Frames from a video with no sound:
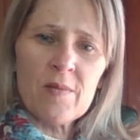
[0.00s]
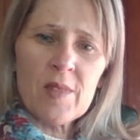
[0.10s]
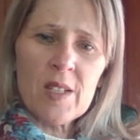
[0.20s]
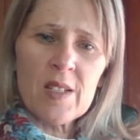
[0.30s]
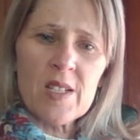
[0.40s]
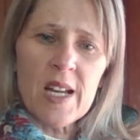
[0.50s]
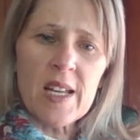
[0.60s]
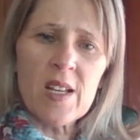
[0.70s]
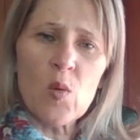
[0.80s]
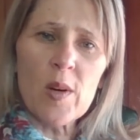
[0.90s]

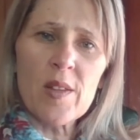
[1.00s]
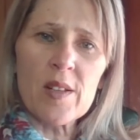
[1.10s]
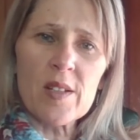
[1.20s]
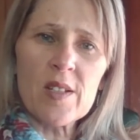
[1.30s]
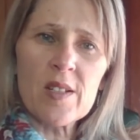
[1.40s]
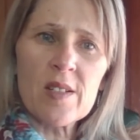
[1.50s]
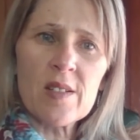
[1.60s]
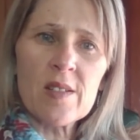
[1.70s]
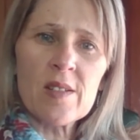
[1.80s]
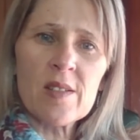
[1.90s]
taking with it
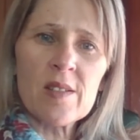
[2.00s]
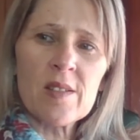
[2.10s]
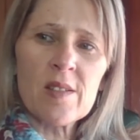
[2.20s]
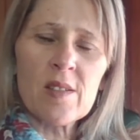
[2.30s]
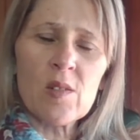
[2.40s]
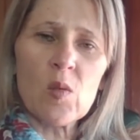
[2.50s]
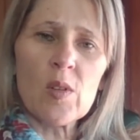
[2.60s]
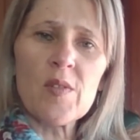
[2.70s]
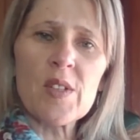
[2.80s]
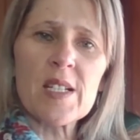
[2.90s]
all of
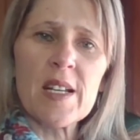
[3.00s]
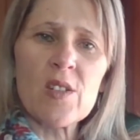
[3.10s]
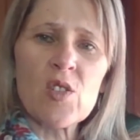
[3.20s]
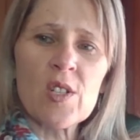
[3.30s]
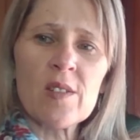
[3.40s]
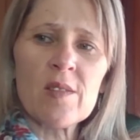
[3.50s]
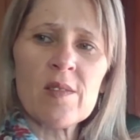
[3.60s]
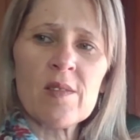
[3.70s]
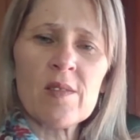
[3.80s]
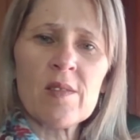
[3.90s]
the tension,
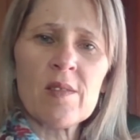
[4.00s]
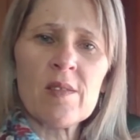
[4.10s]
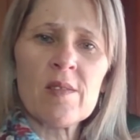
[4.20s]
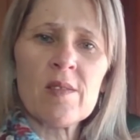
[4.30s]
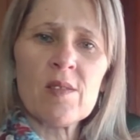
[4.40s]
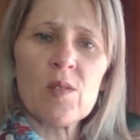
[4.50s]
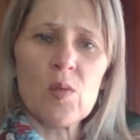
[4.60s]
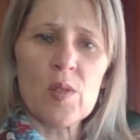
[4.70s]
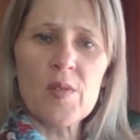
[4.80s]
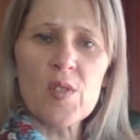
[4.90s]
all
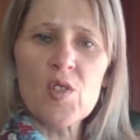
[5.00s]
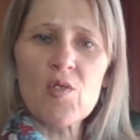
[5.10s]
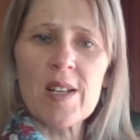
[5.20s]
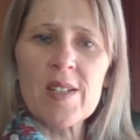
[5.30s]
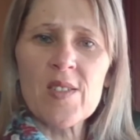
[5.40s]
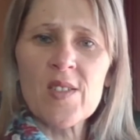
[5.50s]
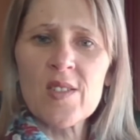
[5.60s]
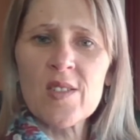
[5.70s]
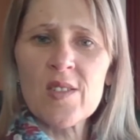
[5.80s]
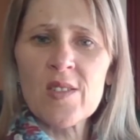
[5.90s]
of the
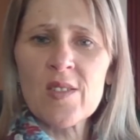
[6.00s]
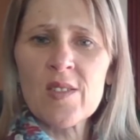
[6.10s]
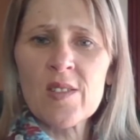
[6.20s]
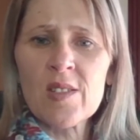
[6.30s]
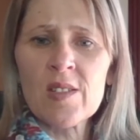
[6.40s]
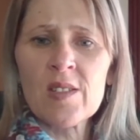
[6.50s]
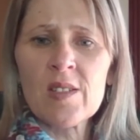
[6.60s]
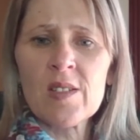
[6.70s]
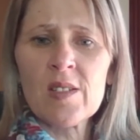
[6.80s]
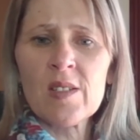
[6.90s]
stress,
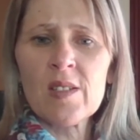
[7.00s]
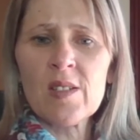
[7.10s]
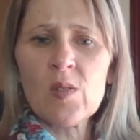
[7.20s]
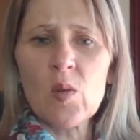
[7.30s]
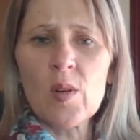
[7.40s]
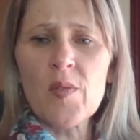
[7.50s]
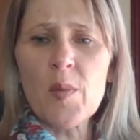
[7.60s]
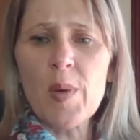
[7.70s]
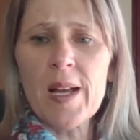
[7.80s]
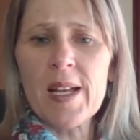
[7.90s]
all of the
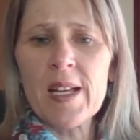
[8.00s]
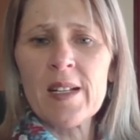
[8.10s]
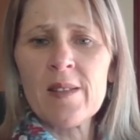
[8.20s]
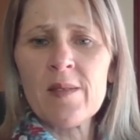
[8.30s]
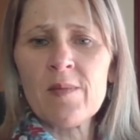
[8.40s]
pain,